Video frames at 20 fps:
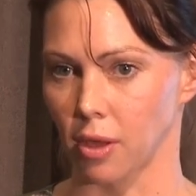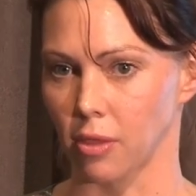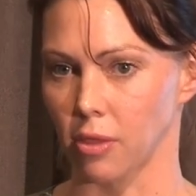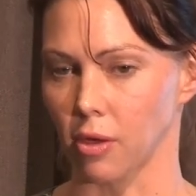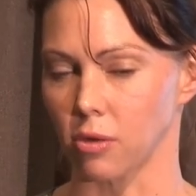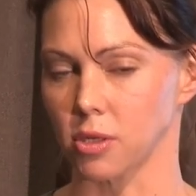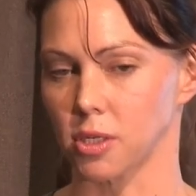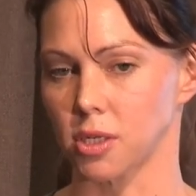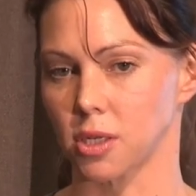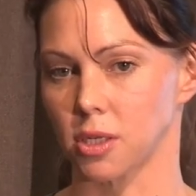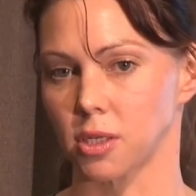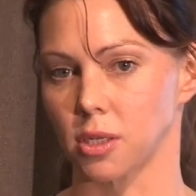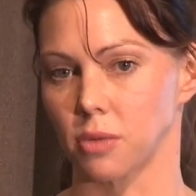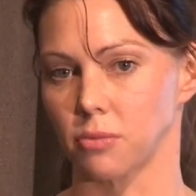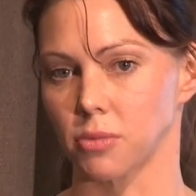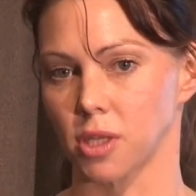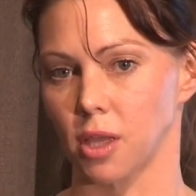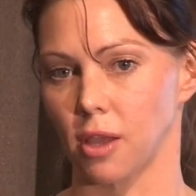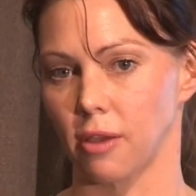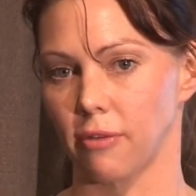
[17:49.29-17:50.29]
Those
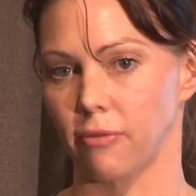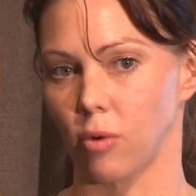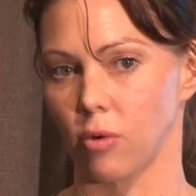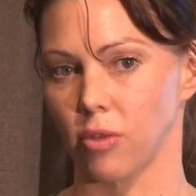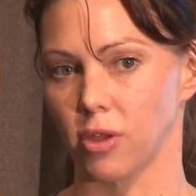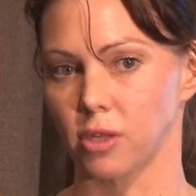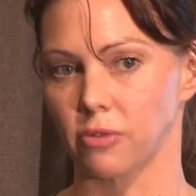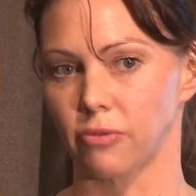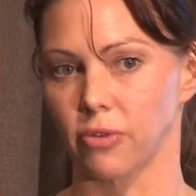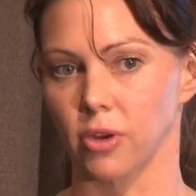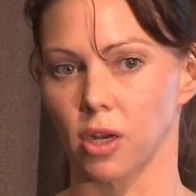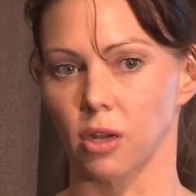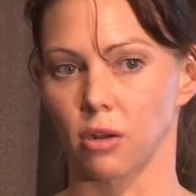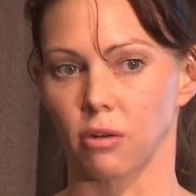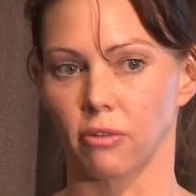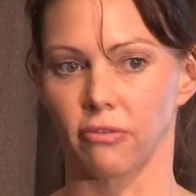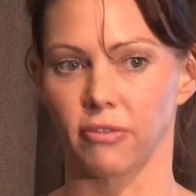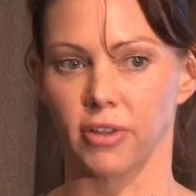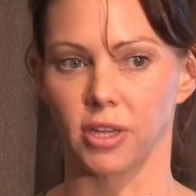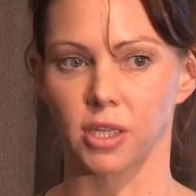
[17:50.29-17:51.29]
systems, therefore, there's very
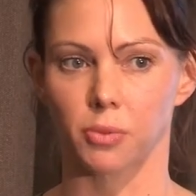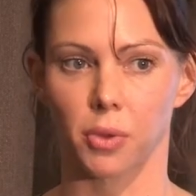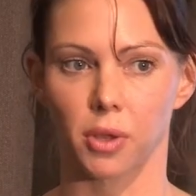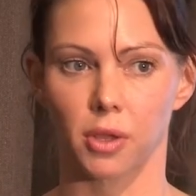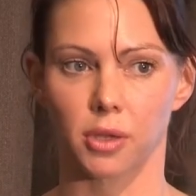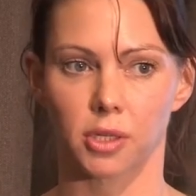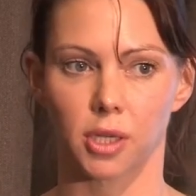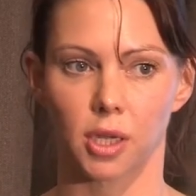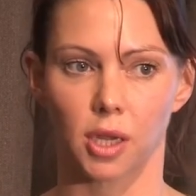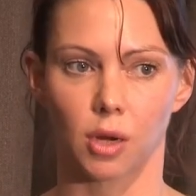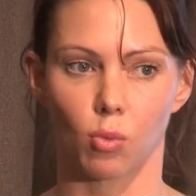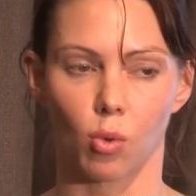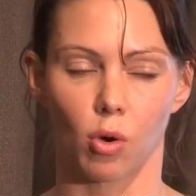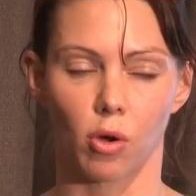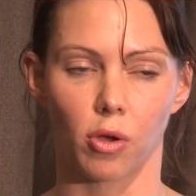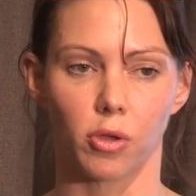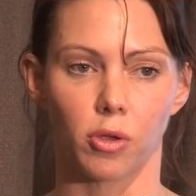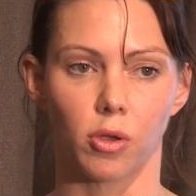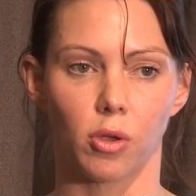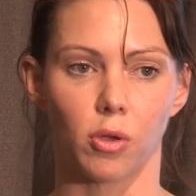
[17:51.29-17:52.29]
little flexibility in
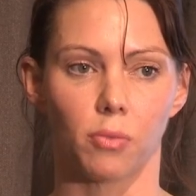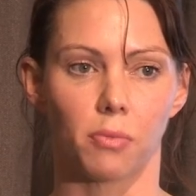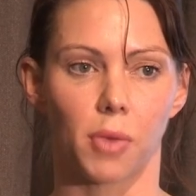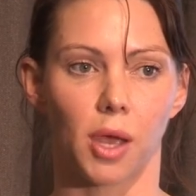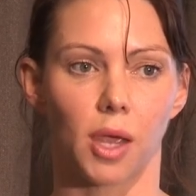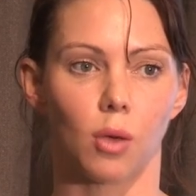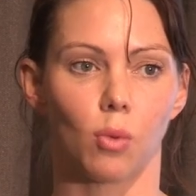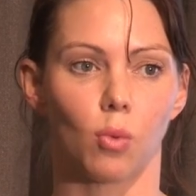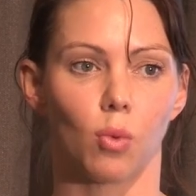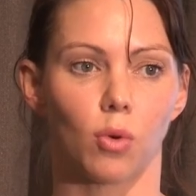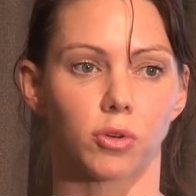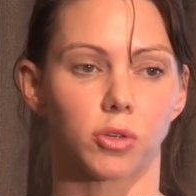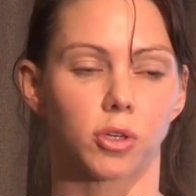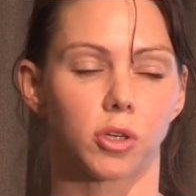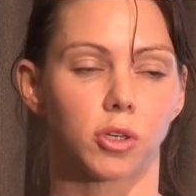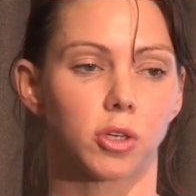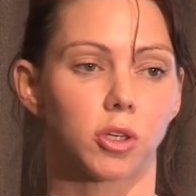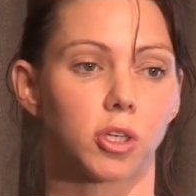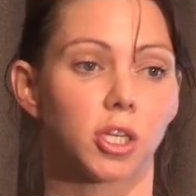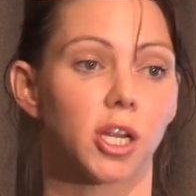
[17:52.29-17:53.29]
what you may want
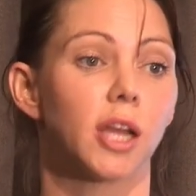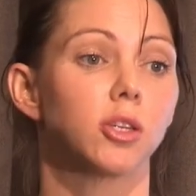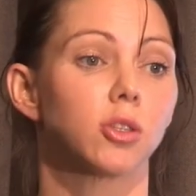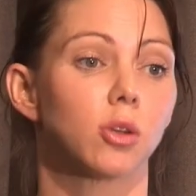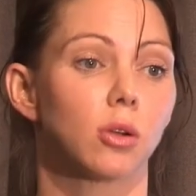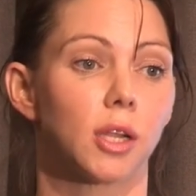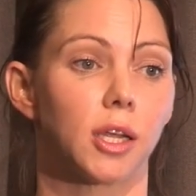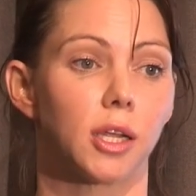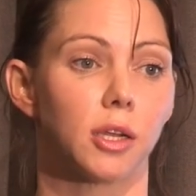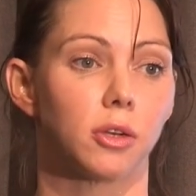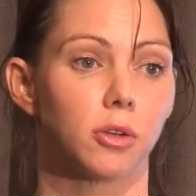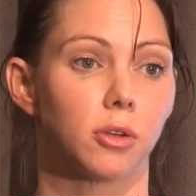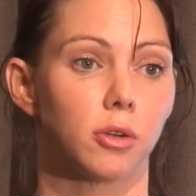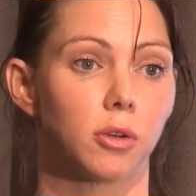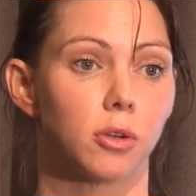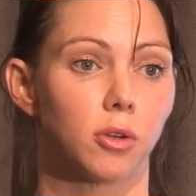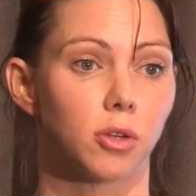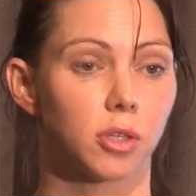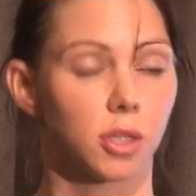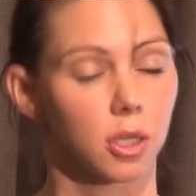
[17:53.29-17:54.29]
to change your land
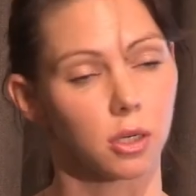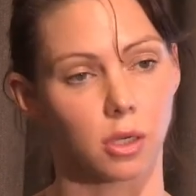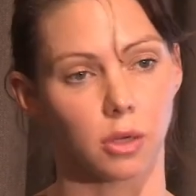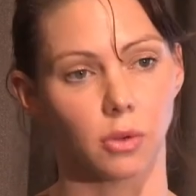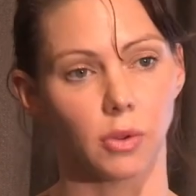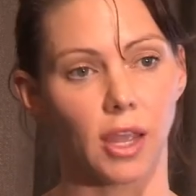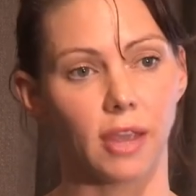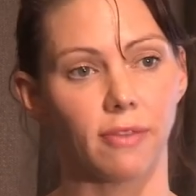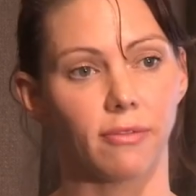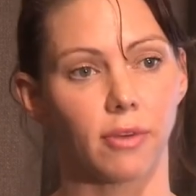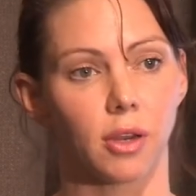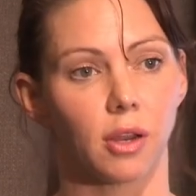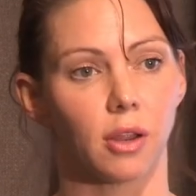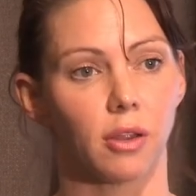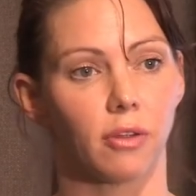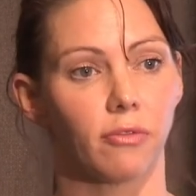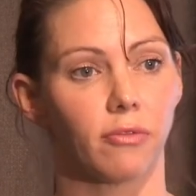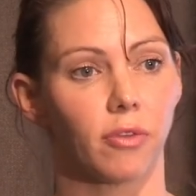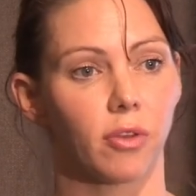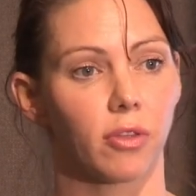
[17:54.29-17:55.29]
use into, even
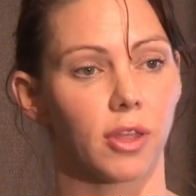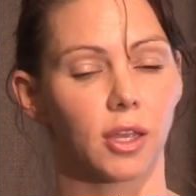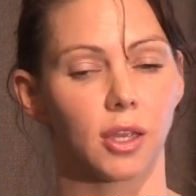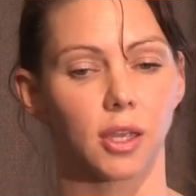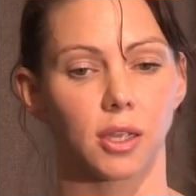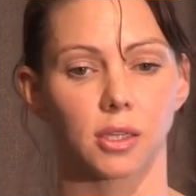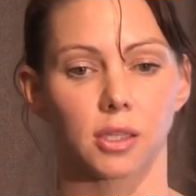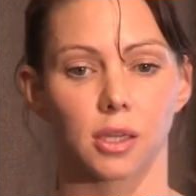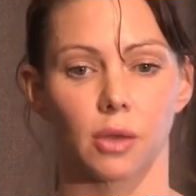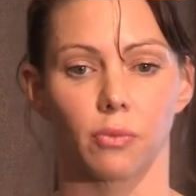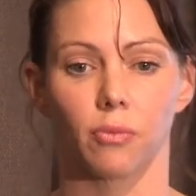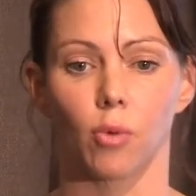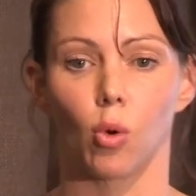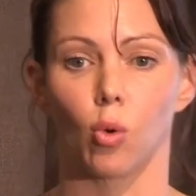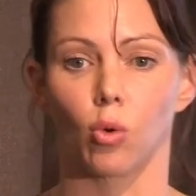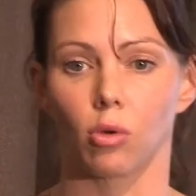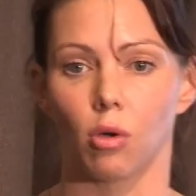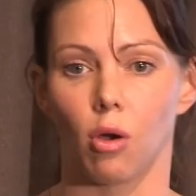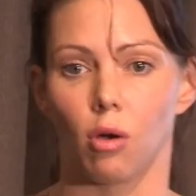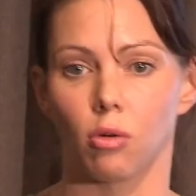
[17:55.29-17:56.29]
if you're thinking some
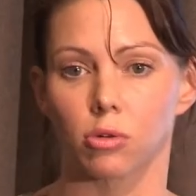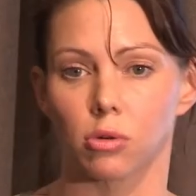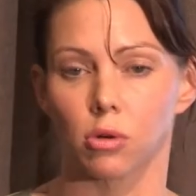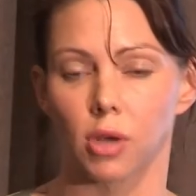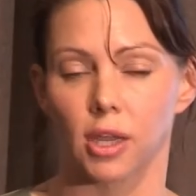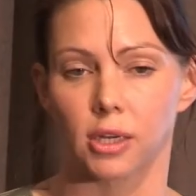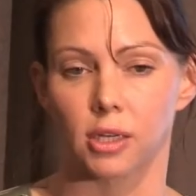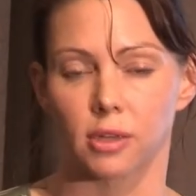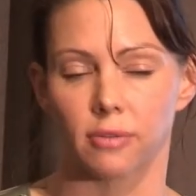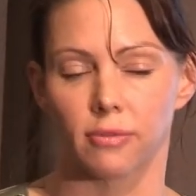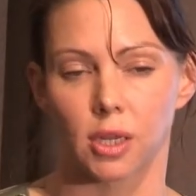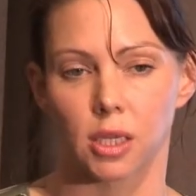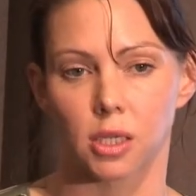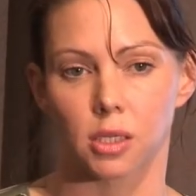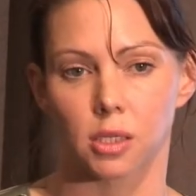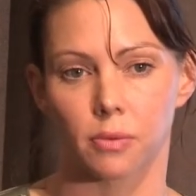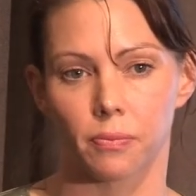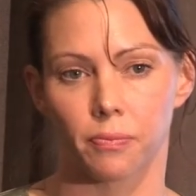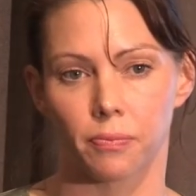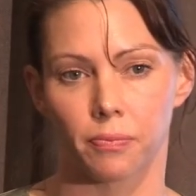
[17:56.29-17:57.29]
horticultural
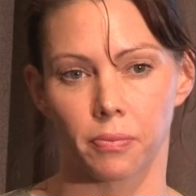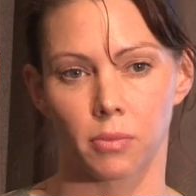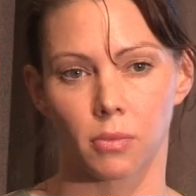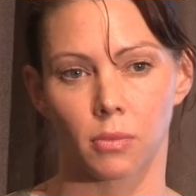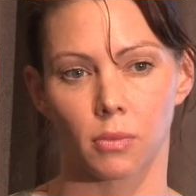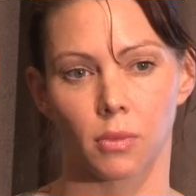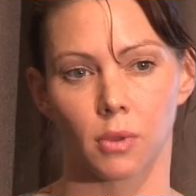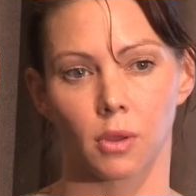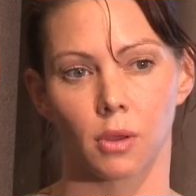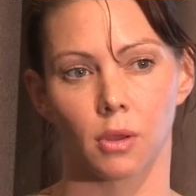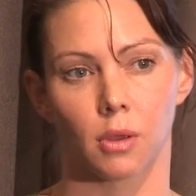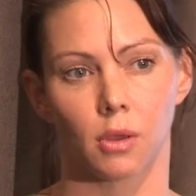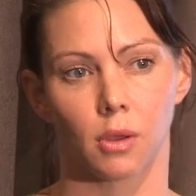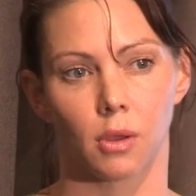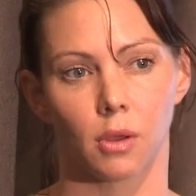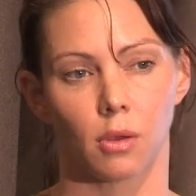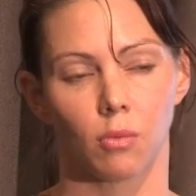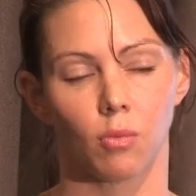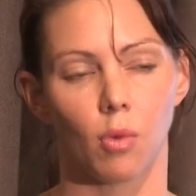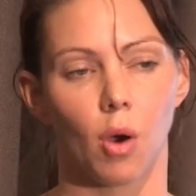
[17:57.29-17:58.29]
activities.
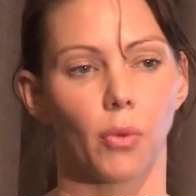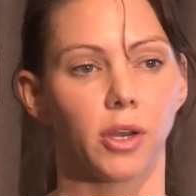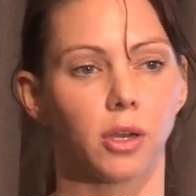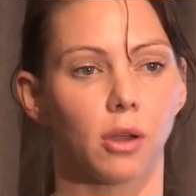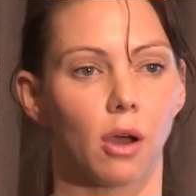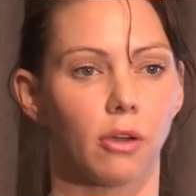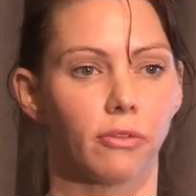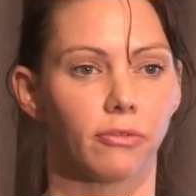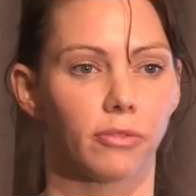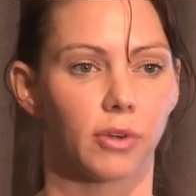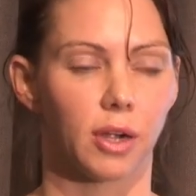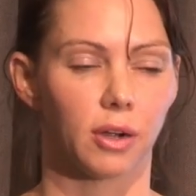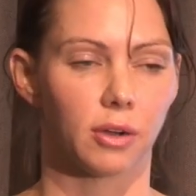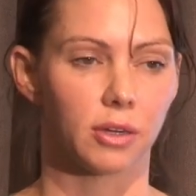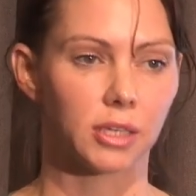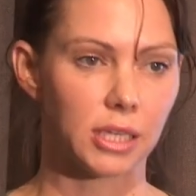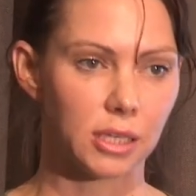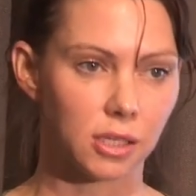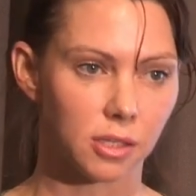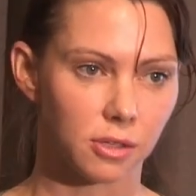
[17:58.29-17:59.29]
And what we know for our
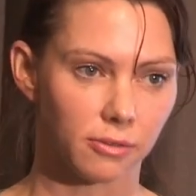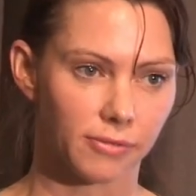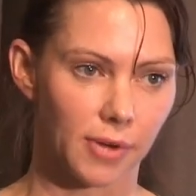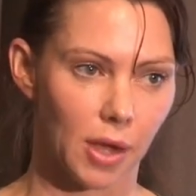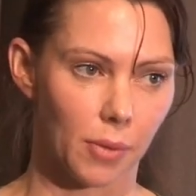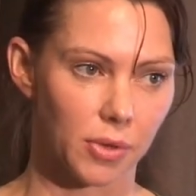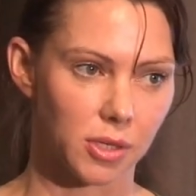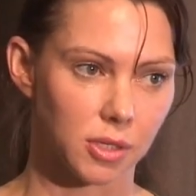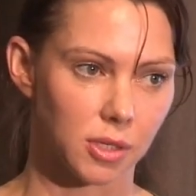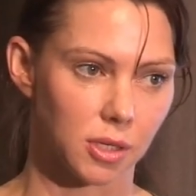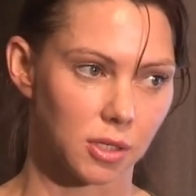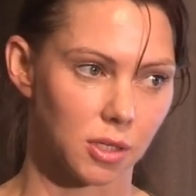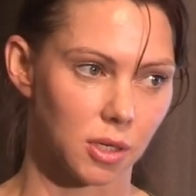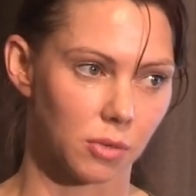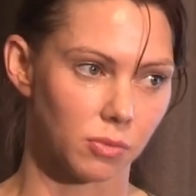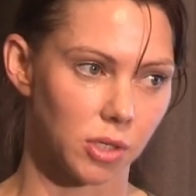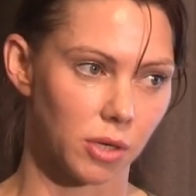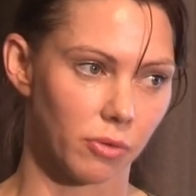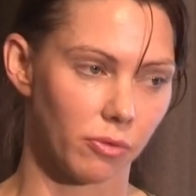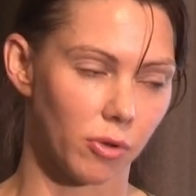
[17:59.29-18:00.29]
intensive farming
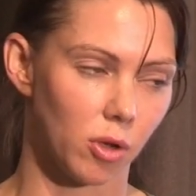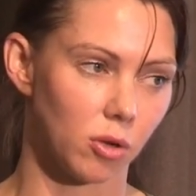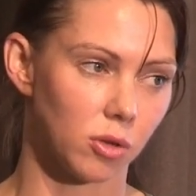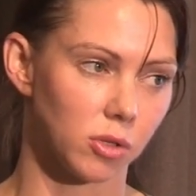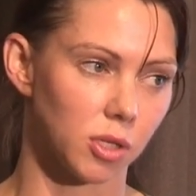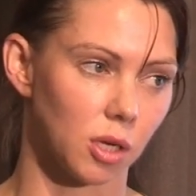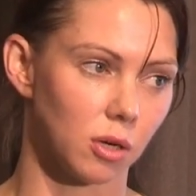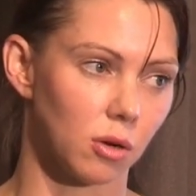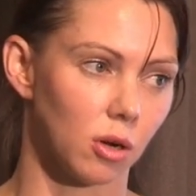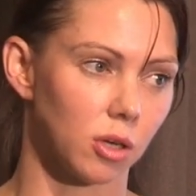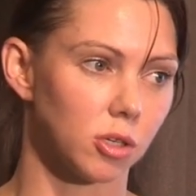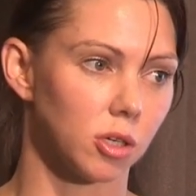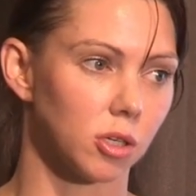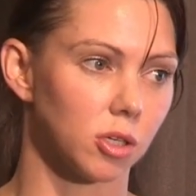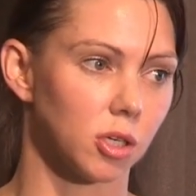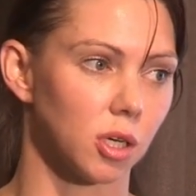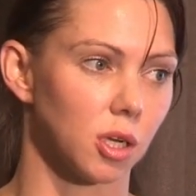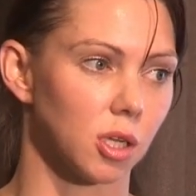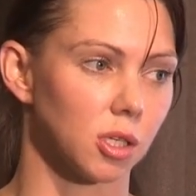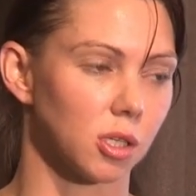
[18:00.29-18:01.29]
systems, if you're using
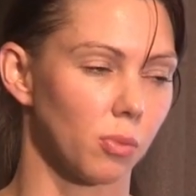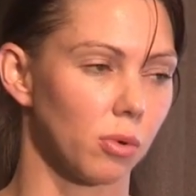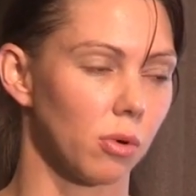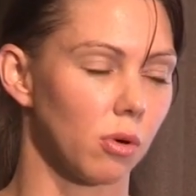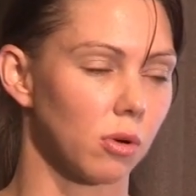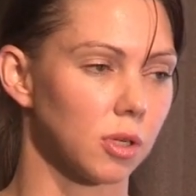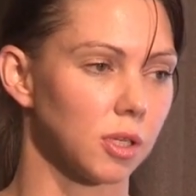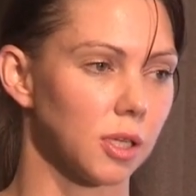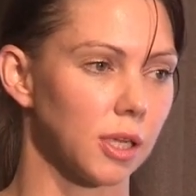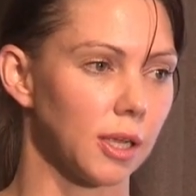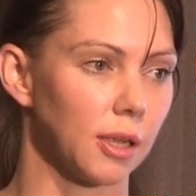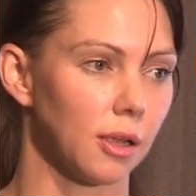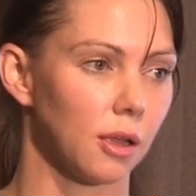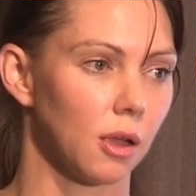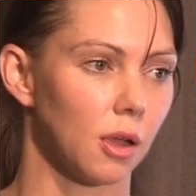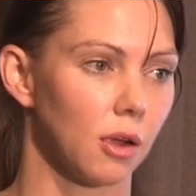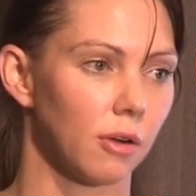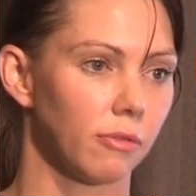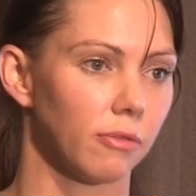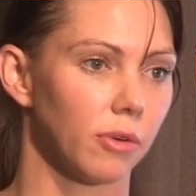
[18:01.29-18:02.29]
nitrogen as a proxy,
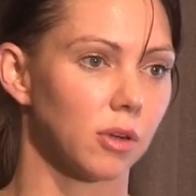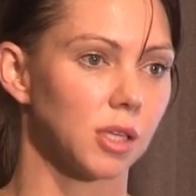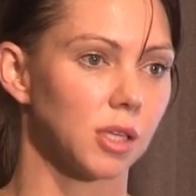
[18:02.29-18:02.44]
for